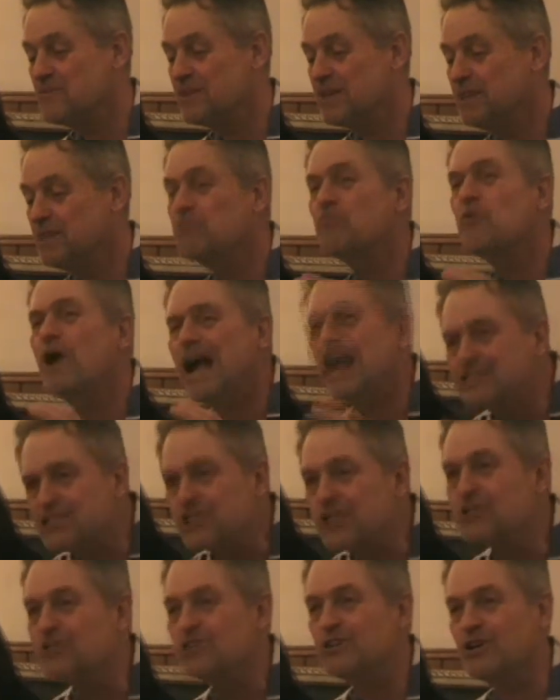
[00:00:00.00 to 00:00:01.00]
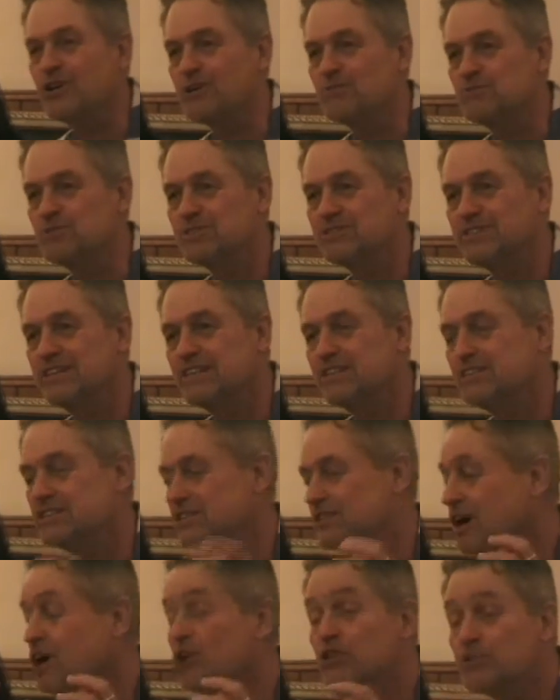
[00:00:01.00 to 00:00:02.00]
In practical terms, it's
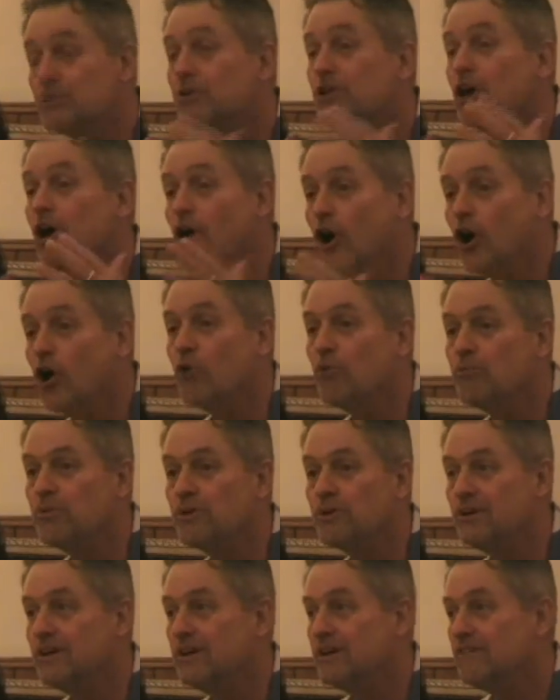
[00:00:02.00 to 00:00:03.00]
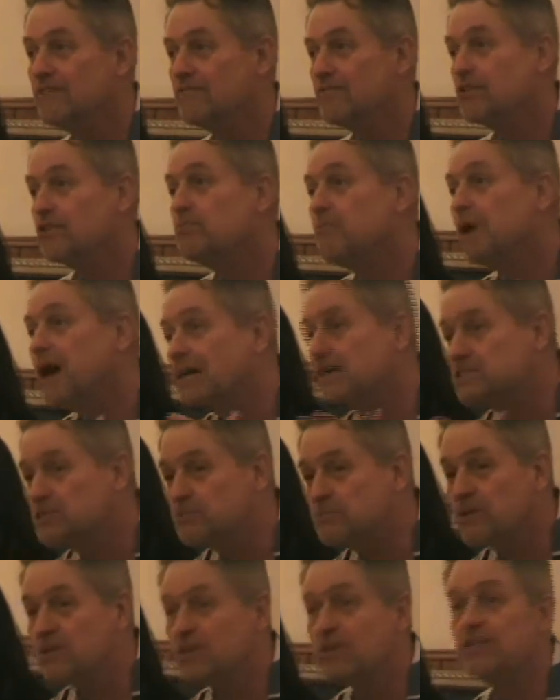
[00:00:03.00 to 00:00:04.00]
the ultimate hope for the
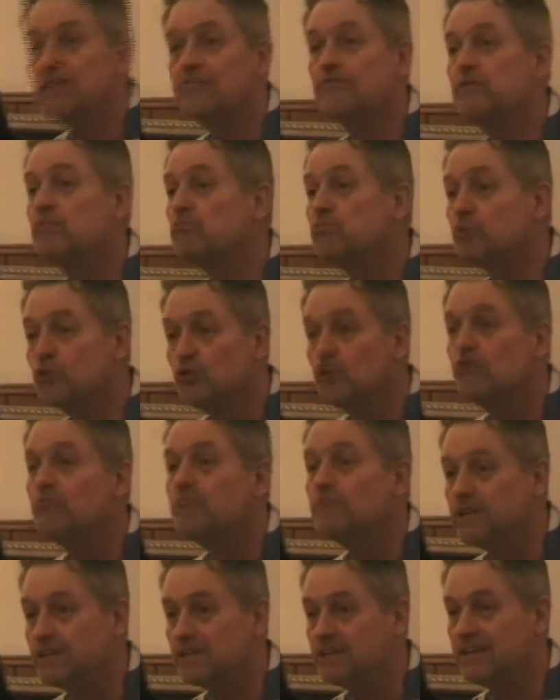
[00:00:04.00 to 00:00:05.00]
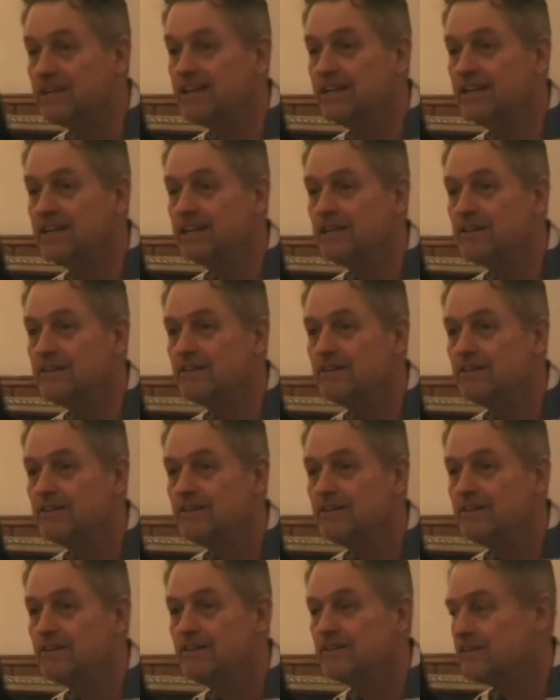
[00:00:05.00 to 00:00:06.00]
possibility of improvement in
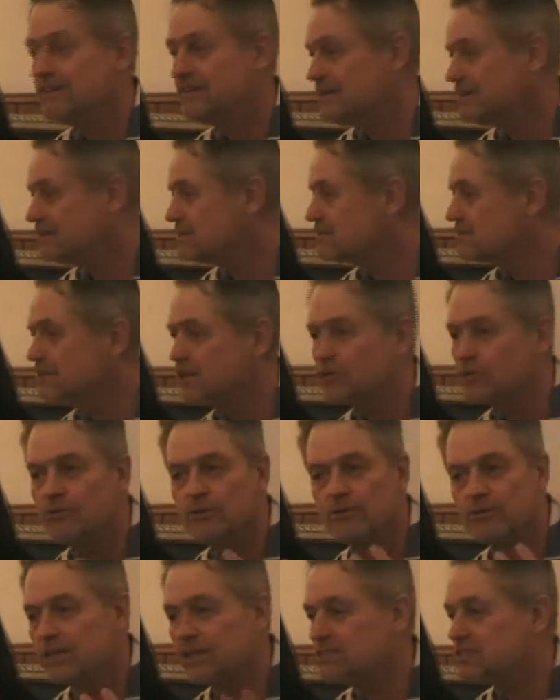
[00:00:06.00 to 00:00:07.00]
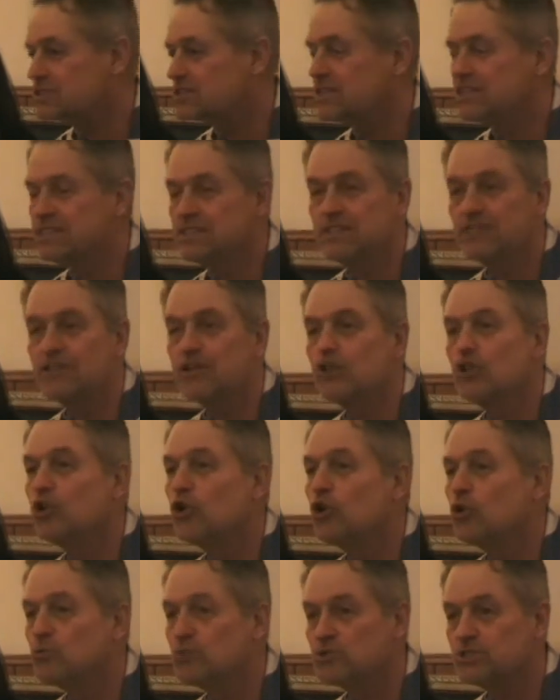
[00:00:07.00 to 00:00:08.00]
you know, let's say, the
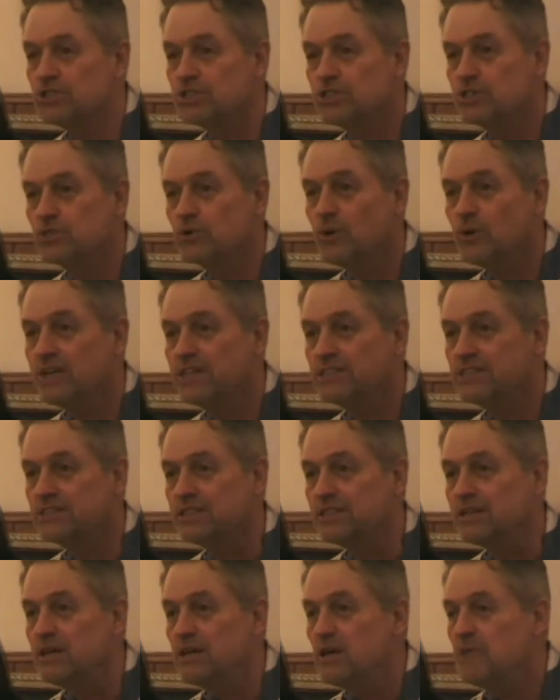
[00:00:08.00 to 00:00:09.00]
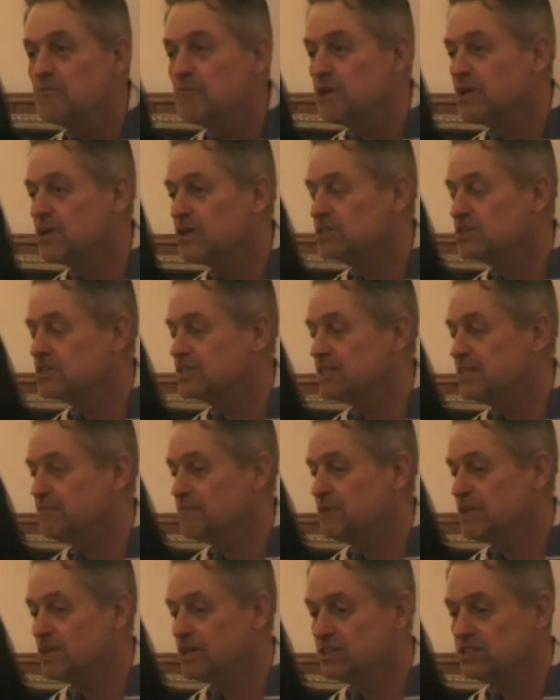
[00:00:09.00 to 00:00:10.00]
global situation, because
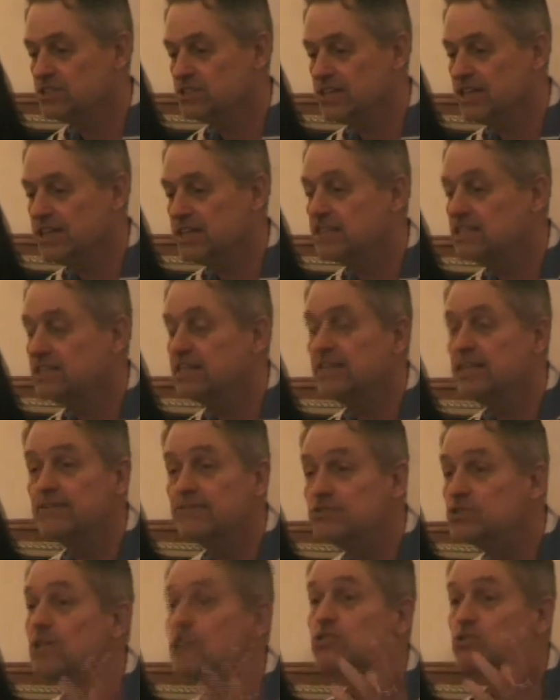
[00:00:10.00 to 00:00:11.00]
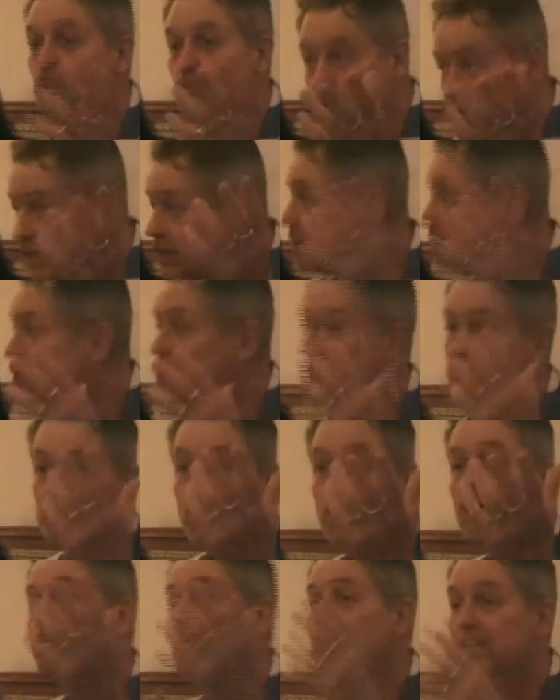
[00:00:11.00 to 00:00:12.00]
it gives us windows
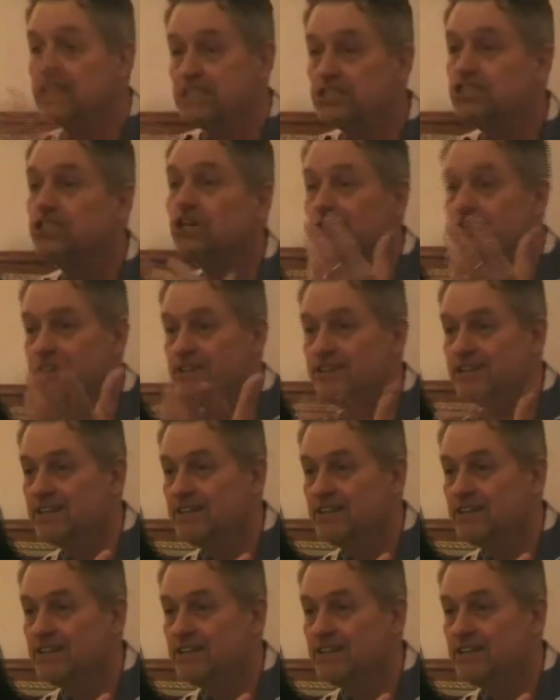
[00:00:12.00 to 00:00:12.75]
onto each other.